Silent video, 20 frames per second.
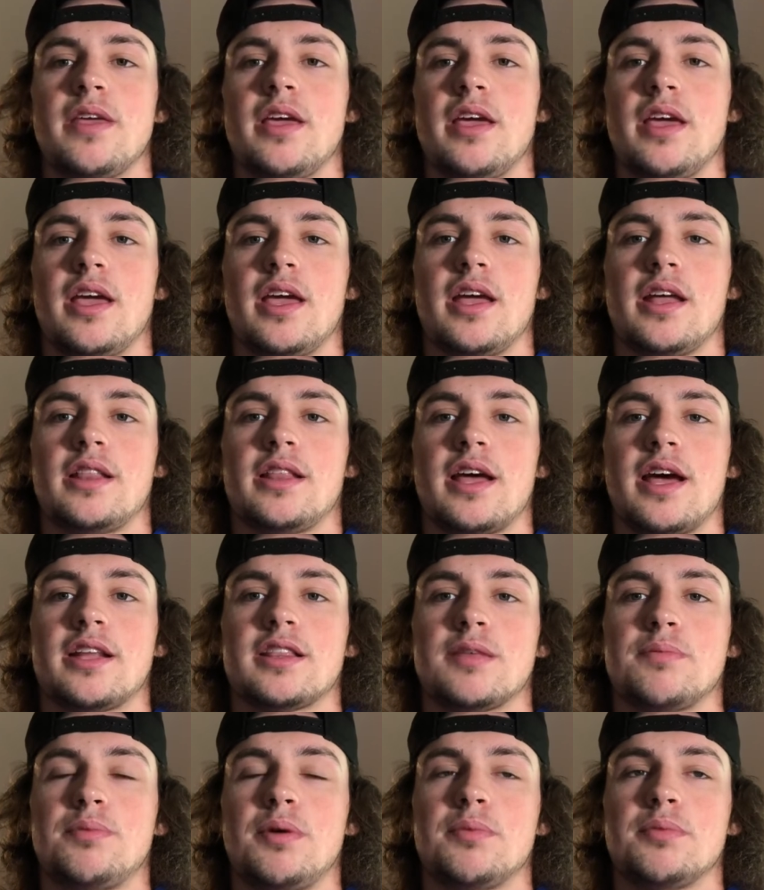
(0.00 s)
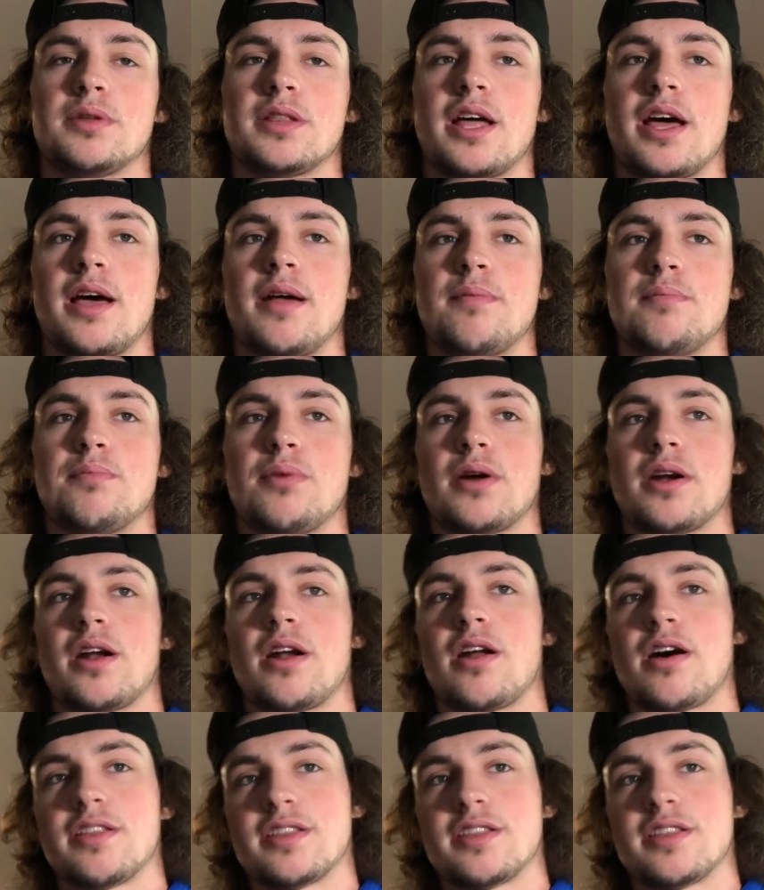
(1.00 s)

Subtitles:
and that the people that put in all